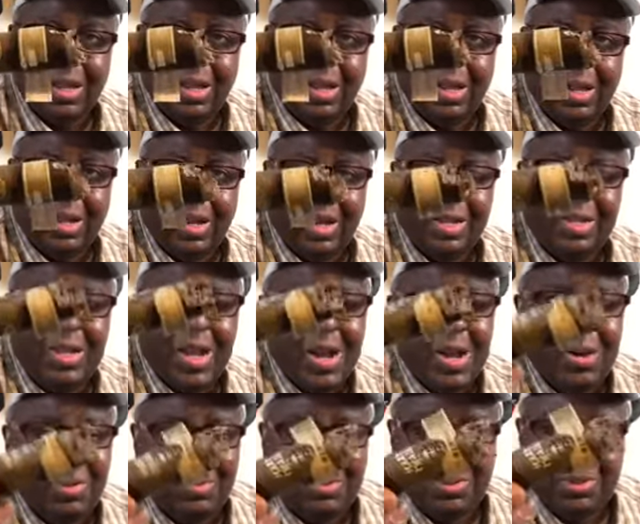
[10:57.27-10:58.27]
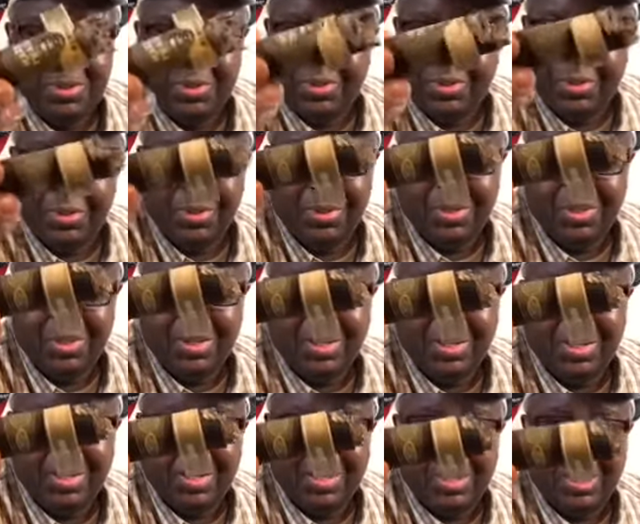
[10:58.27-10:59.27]
Yeah, I got down.
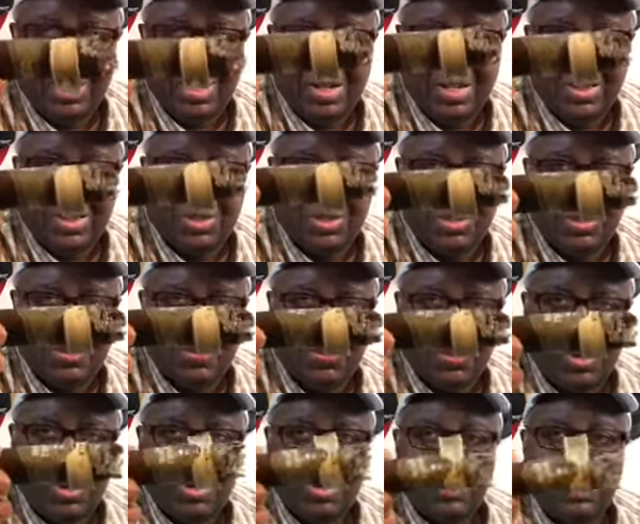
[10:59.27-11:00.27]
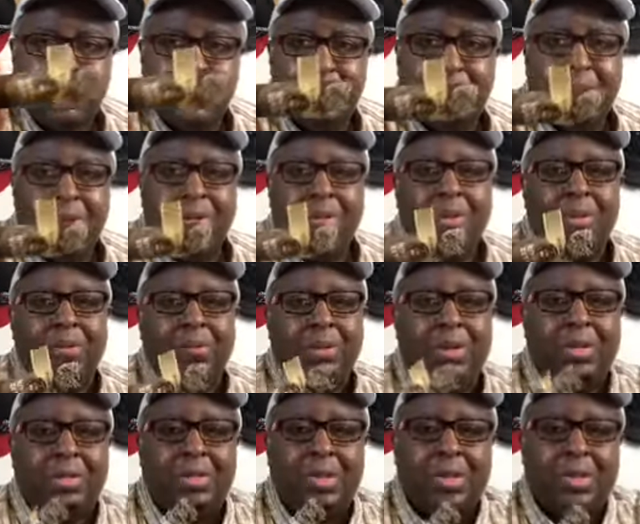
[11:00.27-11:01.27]
I got this far. If
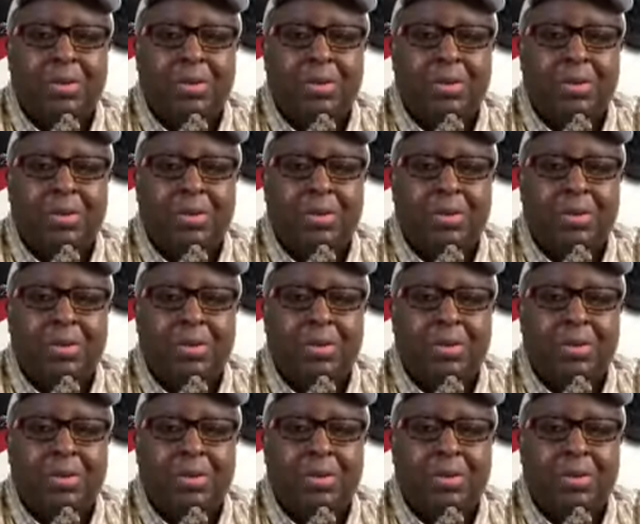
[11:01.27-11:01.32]
I can take